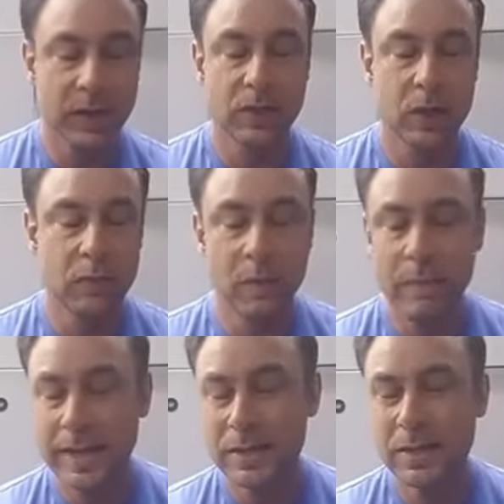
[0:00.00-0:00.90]
It's all
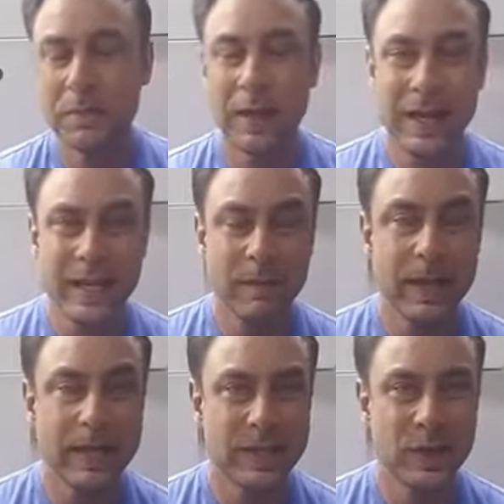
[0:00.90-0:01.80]
momentum,
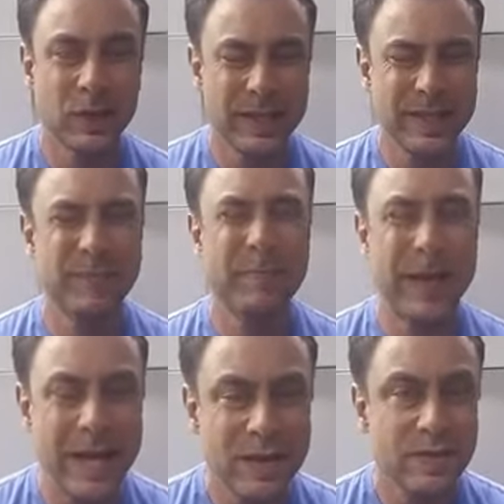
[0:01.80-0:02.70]
ligaments, joints. It's
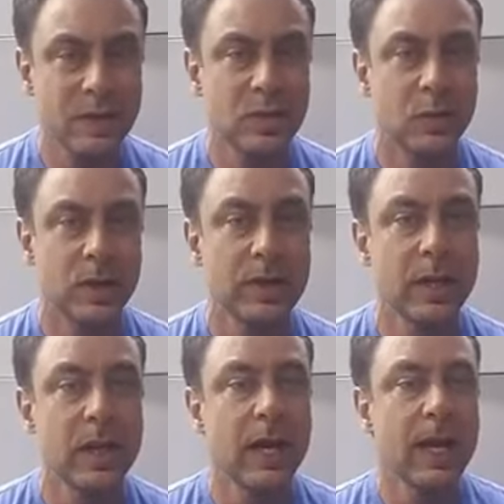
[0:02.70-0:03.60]
painful to watch.
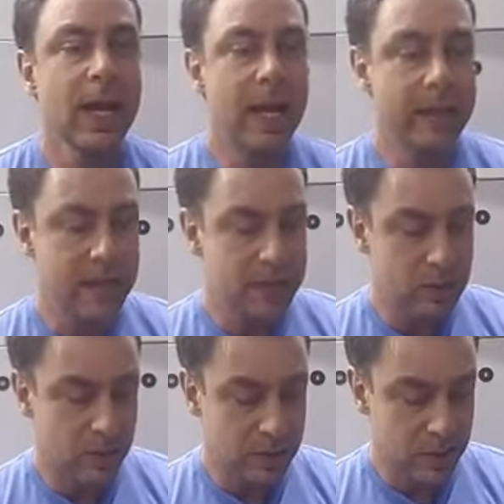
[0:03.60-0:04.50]
And then it's
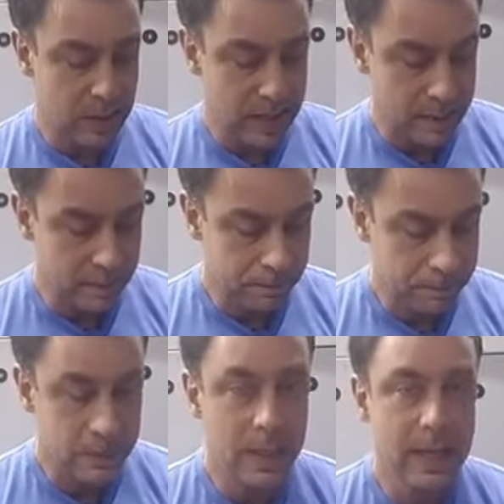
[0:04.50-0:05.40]
also like,
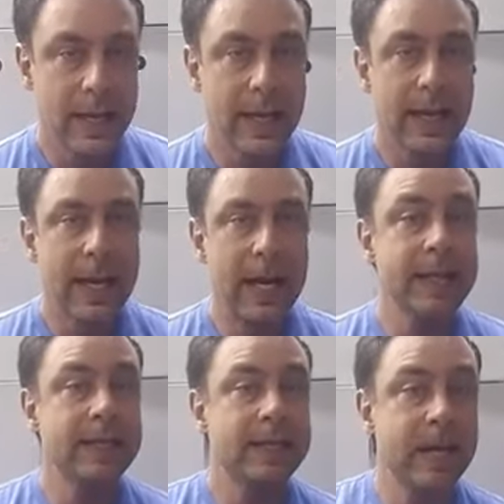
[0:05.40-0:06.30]

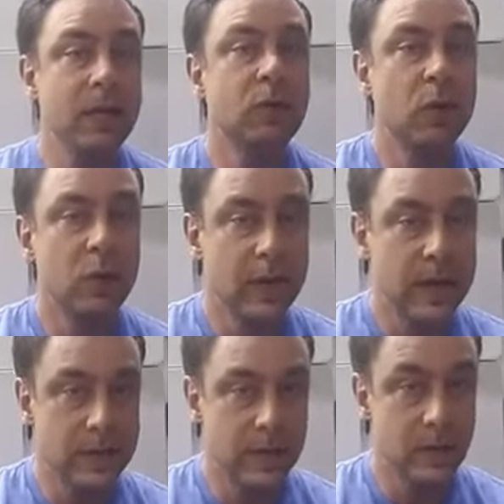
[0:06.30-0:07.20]
let's say you don't
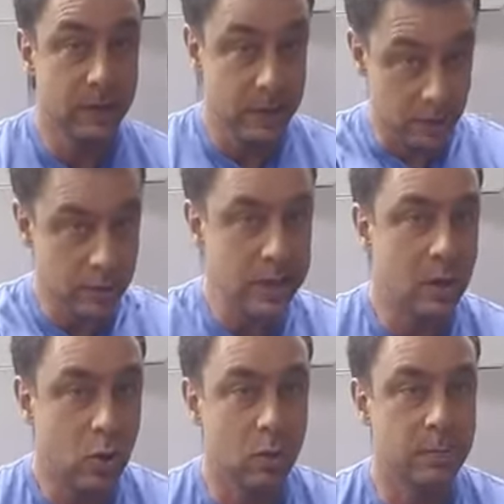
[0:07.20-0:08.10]
get injured, which I really
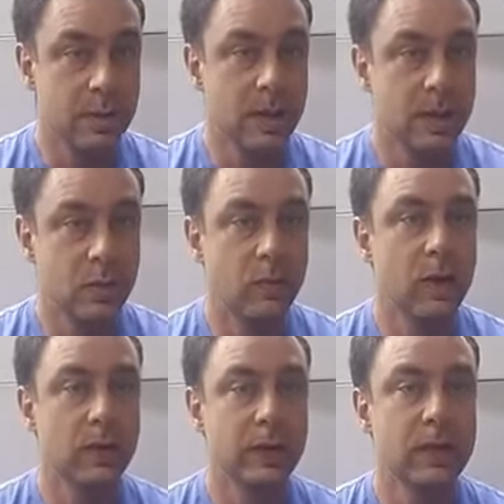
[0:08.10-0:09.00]
hope you
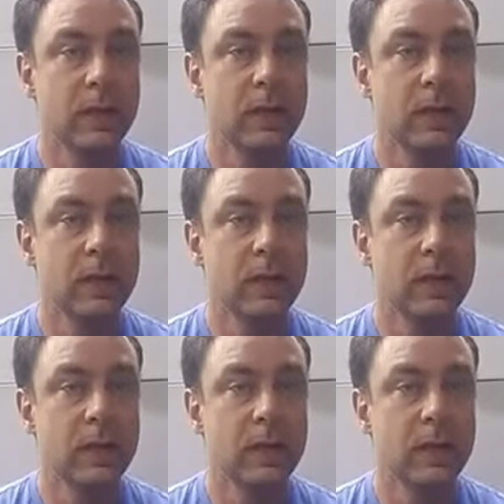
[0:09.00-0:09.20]
won't.